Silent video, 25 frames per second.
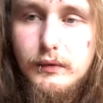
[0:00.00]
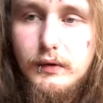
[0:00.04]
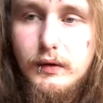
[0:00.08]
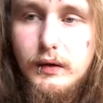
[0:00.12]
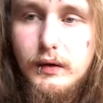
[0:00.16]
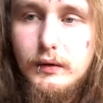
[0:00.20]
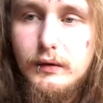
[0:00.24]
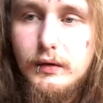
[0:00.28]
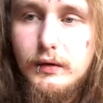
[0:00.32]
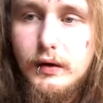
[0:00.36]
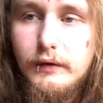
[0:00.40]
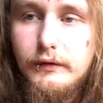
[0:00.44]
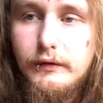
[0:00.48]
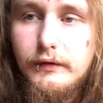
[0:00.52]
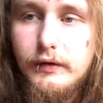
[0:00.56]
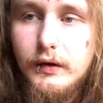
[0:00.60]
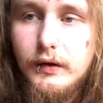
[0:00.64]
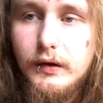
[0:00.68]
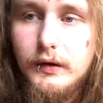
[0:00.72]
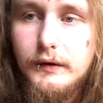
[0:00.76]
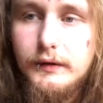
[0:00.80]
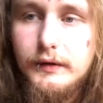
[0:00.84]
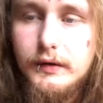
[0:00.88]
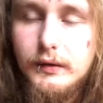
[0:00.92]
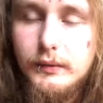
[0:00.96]
do top
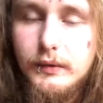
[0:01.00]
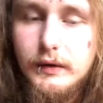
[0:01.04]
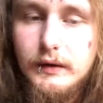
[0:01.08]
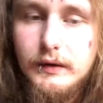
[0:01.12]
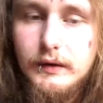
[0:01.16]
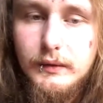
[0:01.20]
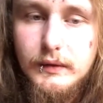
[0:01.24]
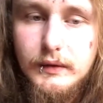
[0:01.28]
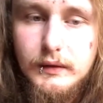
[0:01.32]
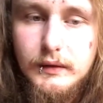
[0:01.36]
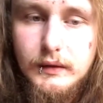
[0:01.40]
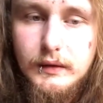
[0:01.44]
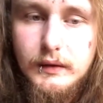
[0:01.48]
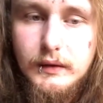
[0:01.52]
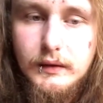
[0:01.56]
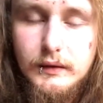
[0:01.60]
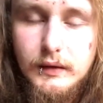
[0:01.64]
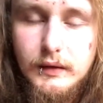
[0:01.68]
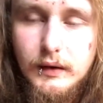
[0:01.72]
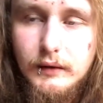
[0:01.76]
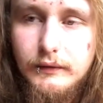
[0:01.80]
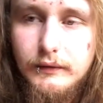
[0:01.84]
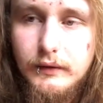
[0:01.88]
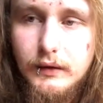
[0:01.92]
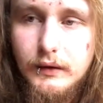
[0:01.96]
five. So what I'll do is I'll do
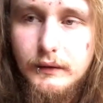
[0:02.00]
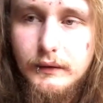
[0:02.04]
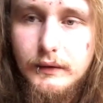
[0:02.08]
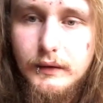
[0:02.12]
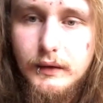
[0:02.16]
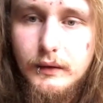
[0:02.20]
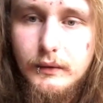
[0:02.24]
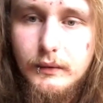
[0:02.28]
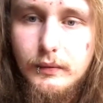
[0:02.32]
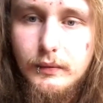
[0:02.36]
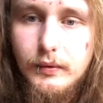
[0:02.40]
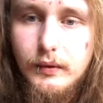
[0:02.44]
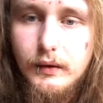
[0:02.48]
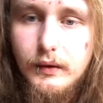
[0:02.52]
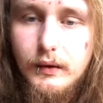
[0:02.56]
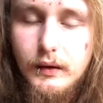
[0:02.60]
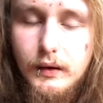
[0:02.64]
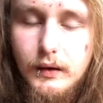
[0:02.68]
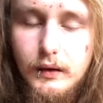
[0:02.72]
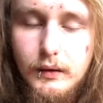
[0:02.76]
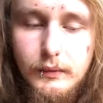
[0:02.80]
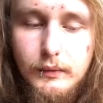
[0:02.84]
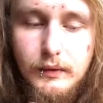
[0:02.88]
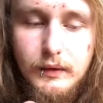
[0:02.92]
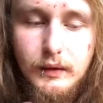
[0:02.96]
top five. So
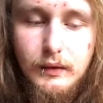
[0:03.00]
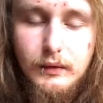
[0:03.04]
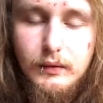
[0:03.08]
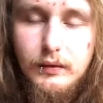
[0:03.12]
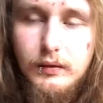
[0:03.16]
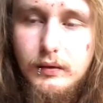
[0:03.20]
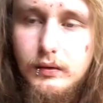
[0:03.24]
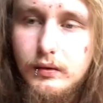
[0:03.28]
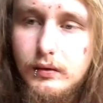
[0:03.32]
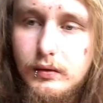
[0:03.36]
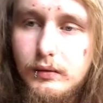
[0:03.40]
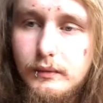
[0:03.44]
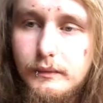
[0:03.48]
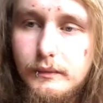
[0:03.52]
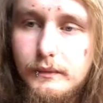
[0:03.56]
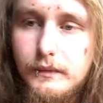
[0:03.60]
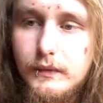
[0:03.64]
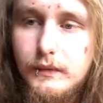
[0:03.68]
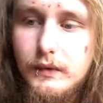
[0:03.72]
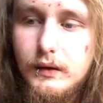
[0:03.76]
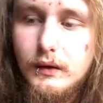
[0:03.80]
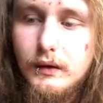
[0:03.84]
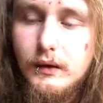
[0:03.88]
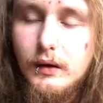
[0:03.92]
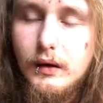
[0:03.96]
do
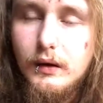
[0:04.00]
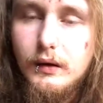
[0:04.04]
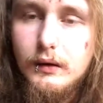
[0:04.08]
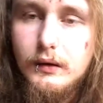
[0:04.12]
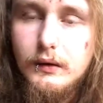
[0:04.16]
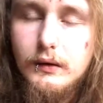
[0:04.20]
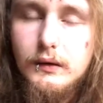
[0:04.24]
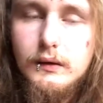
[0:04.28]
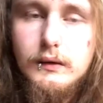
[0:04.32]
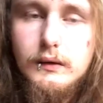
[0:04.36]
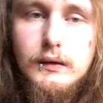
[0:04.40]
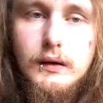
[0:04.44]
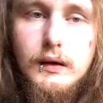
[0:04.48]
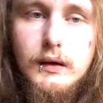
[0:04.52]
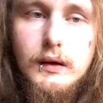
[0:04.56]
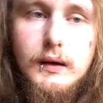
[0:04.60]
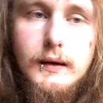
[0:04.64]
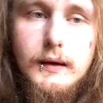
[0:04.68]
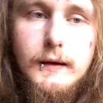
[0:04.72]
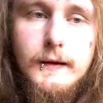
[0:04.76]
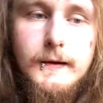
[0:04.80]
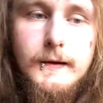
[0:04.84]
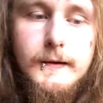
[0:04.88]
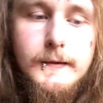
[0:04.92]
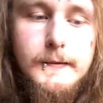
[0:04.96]
I'll
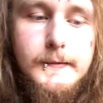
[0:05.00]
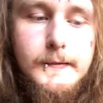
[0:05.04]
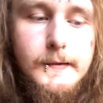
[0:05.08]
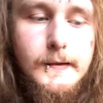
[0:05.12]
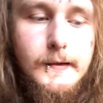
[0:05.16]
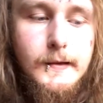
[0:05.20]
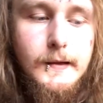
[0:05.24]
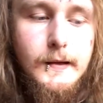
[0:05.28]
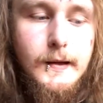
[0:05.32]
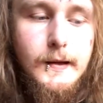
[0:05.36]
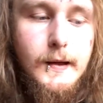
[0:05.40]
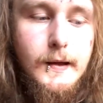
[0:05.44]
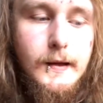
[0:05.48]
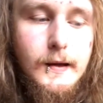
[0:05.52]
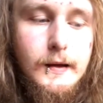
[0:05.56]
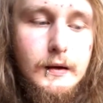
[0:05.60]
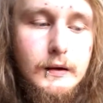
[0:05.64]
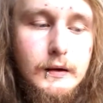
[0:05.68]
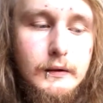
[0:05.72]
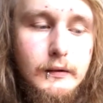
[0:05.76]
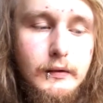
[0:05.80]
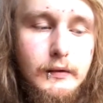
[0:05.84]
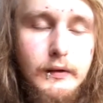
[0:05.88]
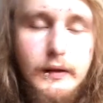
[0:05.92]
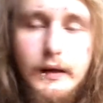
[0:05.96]
say uh,
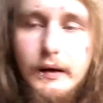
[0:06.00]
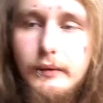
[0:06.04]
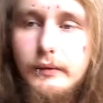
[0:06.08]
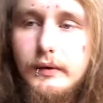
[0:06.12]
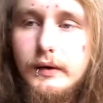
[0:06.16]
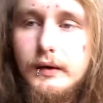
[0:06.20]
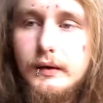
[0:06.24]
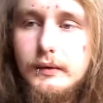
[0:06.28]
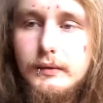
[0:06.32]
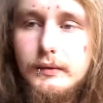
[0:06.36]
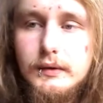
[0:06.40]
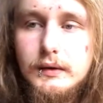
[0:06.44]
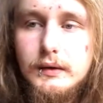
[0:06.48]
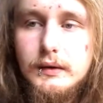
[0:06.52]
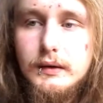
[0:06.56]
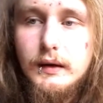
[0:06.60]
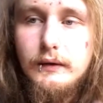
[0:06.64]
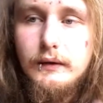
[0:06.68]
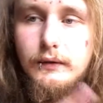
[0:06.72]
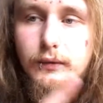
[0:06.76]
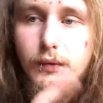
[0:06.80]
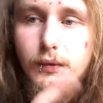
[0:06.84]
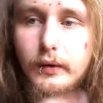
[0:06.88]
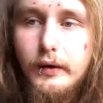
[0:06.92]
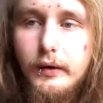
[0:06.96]
for that one I will
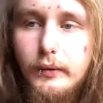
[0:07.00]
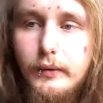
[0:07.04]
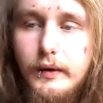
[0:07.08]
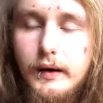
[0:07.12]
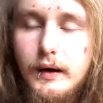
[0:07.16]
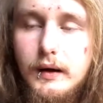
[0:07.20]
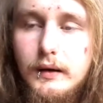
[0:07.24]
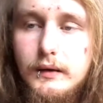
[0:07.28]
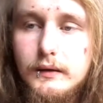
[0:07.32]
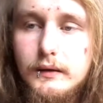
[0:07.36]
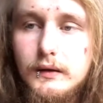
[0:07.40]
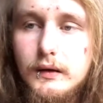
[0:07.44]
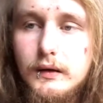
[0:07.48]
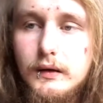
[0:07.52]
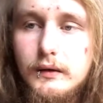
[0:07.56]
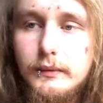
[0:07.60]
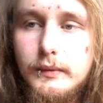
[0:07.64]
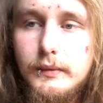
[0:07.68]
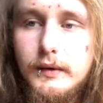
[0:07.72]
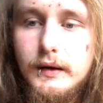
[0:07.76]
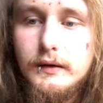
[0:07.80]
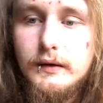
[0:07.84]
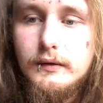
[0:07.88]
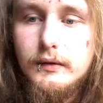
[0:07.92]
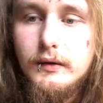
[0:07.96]
give one away. So
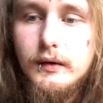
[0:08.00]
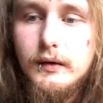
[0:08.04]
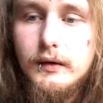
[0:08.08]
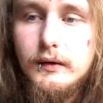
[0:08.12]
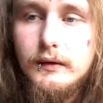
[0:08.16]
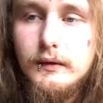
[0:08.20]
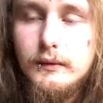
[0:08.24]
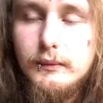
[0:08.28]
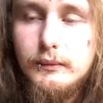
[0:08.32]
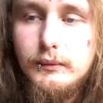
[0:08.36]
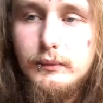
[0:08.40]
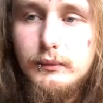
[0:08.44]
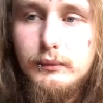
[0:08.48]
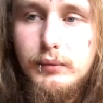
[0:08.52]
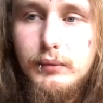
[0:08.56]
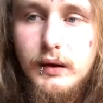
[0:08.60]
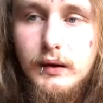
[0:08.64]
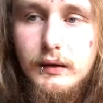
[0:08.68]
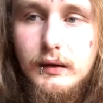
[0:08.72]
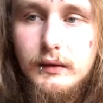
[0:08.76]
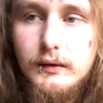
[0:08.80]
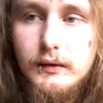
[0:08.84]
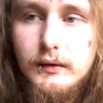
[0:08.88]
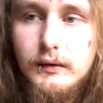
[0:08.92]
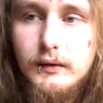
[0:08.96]
later I'll
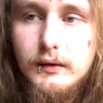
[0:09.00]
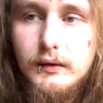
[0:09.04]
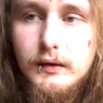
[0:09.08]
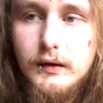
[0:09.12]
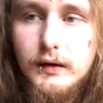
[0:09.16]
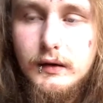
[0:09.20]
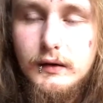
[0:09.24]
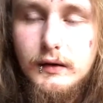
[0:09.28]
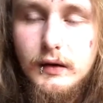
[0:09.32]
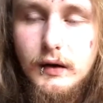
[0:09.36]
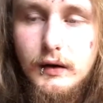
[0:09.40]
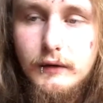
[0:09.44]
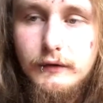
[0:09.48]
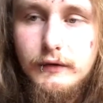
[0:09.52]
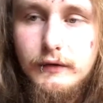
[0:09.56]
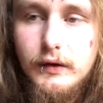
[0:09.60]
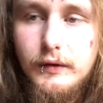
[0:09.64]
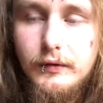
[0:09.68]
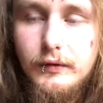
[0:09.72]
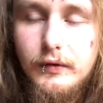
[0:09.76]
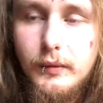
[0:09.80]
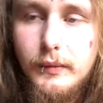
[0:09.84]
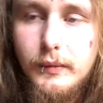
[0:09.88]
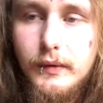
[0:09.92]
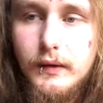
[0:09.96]
pick the top
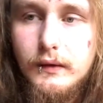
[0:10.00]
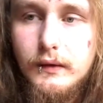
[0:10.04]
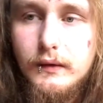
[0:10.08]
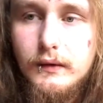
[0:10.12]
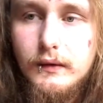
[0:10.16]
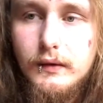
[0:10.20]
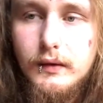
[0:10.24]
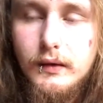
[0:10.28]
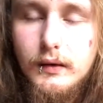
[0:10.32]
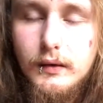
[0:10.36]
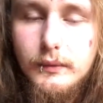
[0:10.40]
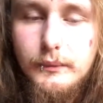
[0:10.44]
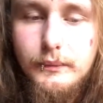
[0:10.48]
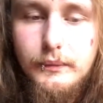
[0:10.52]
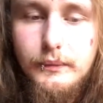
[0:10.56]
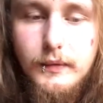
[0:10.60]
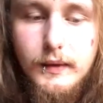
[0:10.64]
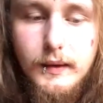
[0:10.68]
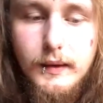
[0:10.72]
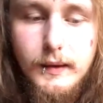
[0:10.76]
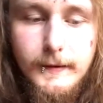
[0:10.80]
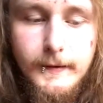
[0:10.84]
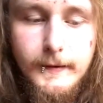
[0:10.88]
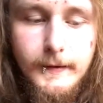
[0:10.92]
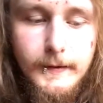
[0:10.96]
five comments. So
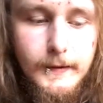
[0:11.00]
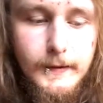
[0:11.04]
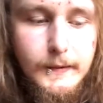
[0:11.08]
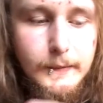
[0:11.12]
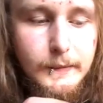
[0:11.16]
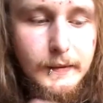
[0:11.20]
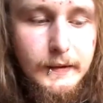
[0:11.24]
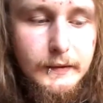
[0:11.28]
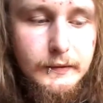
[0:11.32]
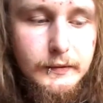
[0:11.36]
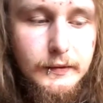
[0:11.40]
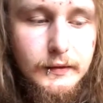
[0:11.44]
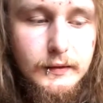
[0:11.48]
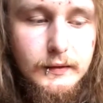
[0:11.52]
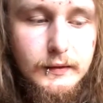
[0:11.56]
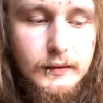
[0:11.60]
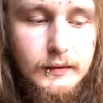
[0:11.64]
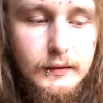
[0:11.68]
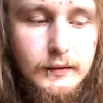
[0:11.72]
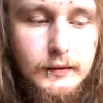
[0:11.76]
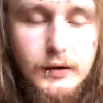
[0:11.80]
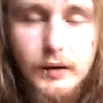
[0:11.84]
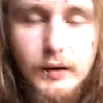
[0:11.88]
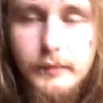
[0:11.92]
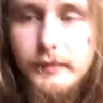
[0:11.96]
that's right.
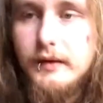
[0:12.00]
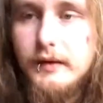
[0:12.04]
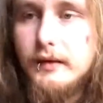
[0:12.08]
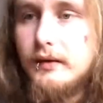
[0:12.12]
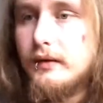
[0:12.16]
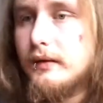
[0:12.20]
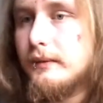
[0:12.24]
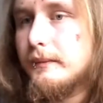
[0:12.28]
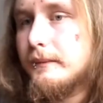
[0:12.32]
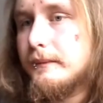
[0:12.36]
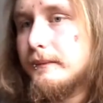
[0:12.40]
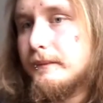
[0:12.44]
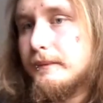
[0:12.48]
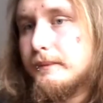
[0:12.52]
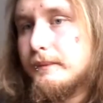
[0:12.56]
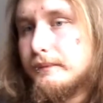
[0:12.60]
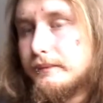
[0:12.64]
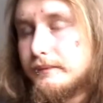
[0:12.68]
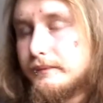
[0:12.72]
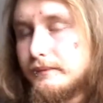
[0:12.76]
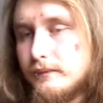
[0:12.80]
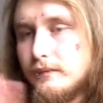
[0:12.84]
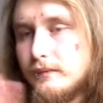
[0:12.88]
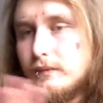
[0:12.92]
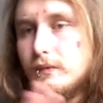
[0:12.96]
Comment
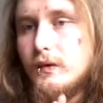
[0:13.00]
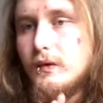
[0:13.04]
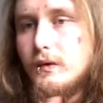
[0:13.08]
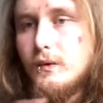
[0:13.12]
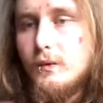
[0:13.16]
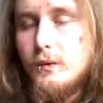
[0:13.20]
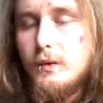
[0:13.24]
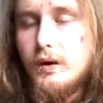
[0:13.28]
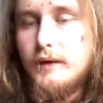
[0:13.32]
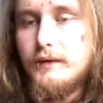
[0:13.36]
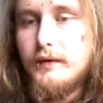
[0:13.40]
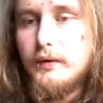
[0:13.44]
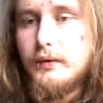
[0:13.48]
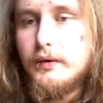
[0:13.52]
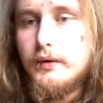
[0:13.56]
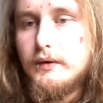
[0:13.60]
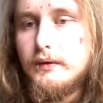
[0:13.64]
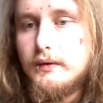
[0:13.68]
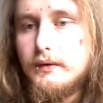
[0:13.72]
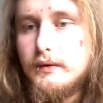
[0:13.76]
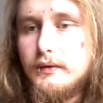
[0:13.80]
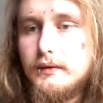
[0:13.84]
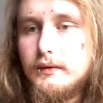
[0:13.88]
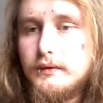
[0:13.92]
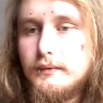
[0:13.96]
whatever you
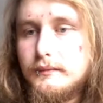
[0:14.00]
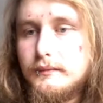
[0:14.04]
want.